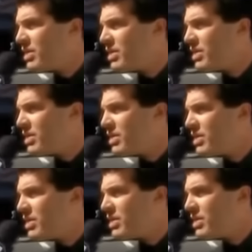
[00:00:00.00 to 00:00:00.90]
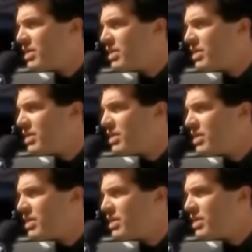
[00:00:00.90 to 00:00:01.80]

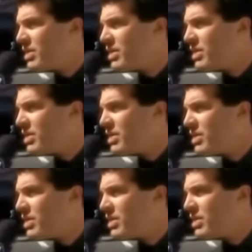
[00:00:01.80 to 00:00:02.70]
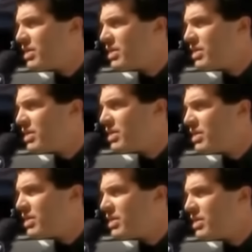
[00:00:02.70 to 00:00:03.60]

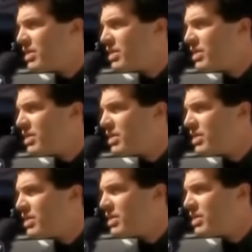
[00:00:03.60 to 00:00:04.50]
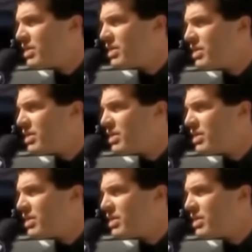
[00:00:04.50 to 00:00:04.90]
No words are spoken by the person on screen.